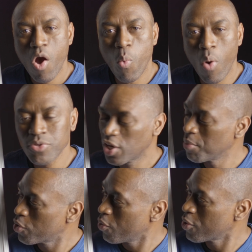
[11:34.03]
once you come
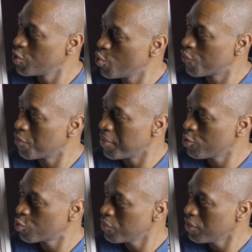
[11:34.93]
across new
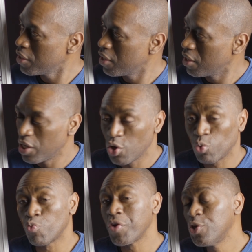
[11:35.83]
information,
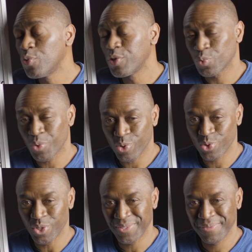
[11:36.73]
you'll redo this
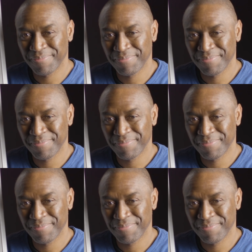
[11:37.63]
worksheet.